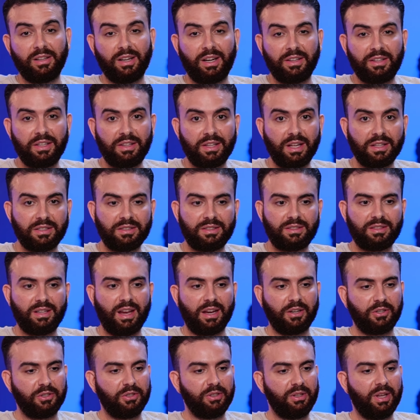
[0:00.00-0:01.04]
And I think that's
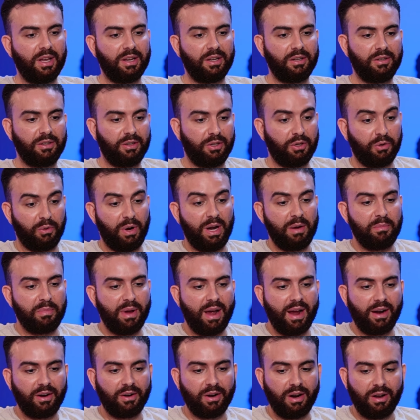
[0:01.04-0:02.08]
actually like great
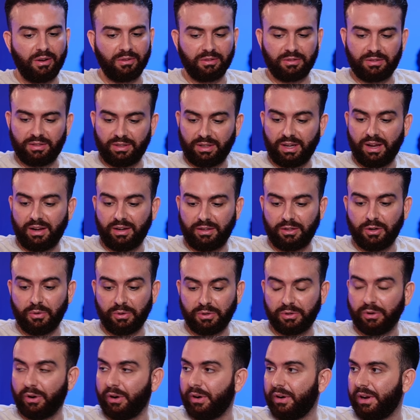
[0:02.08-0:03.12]
background to kind of go
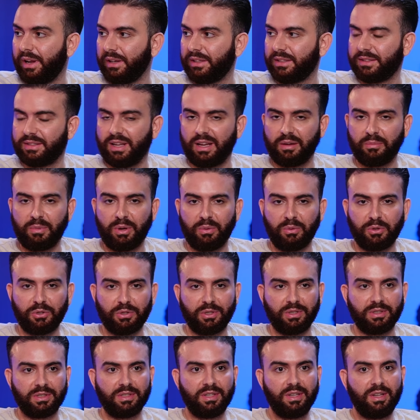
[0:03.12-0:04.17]
into our next segment, which
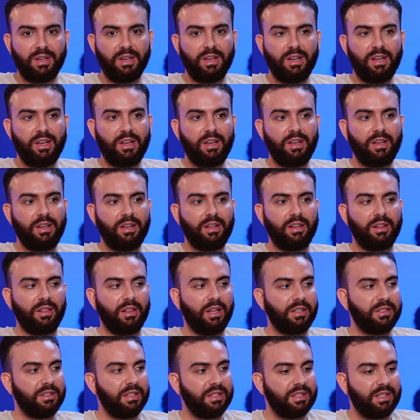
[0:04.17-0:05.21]
is
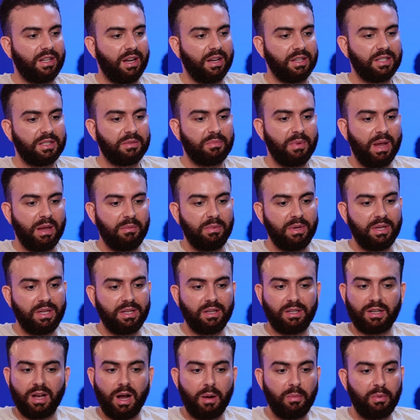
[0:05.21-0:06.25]
let's discuss maybe a
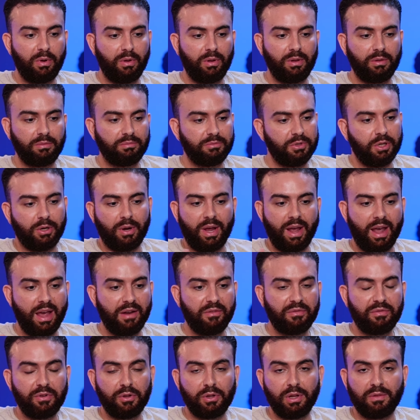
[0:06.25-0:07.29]
couple,
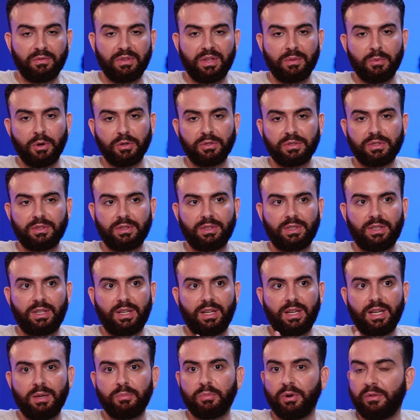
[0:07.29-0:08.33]
handful of the most
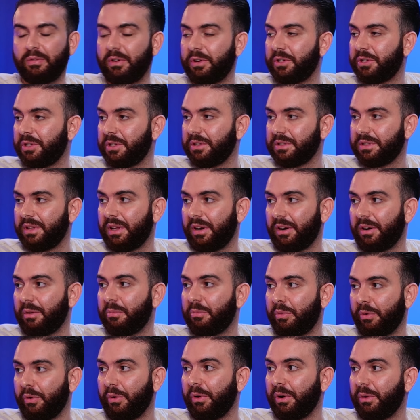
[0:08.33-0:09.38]
key provisions that are
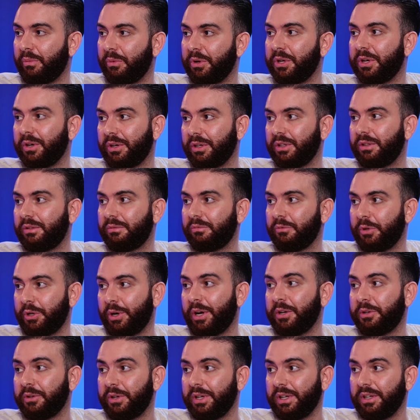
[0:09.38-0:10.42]
important when you're
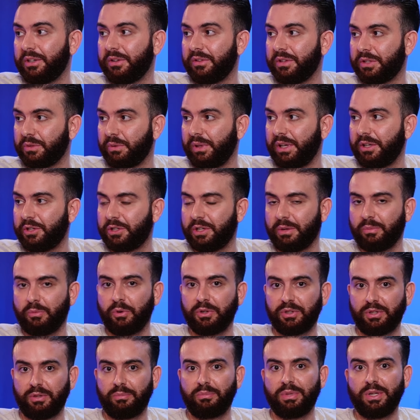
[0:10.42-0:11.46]
entering into this relationship,
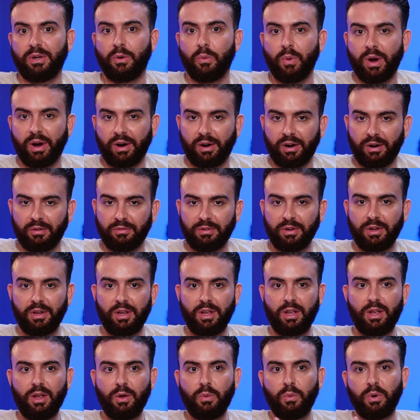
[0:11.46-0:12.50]
what to be aware of,
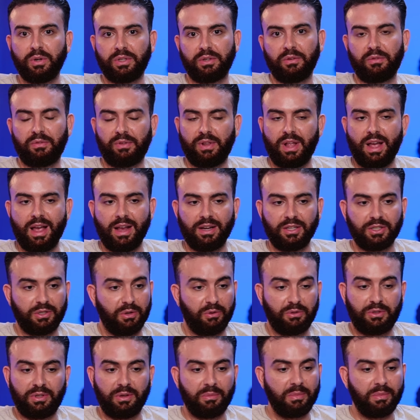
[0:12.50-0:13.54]
what to flag. So to